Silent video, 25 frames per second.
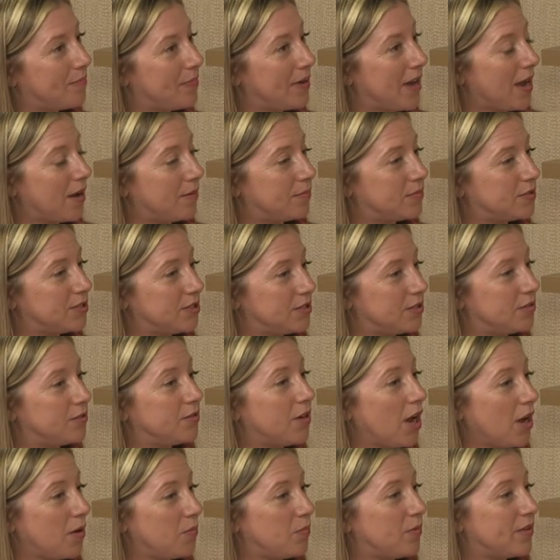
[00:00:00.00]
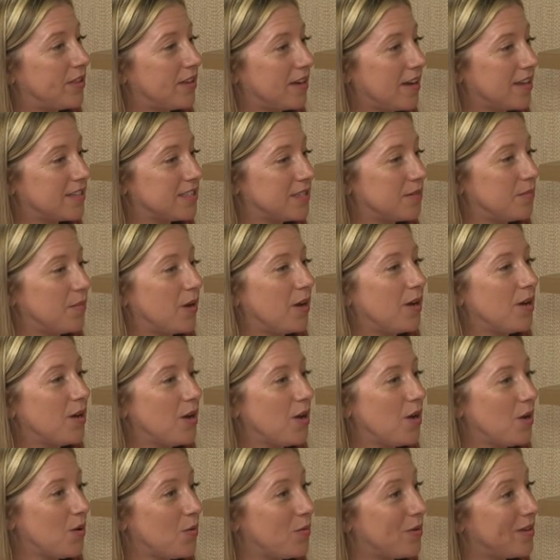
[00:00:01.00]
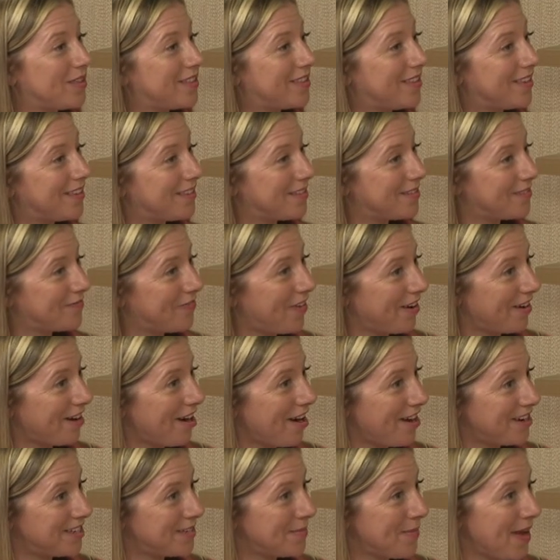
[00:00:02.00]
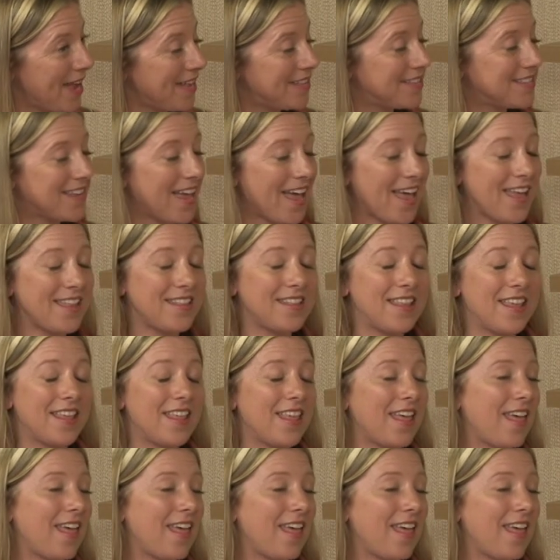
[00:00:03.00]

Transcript: be able to cope with a customer with very high demands, and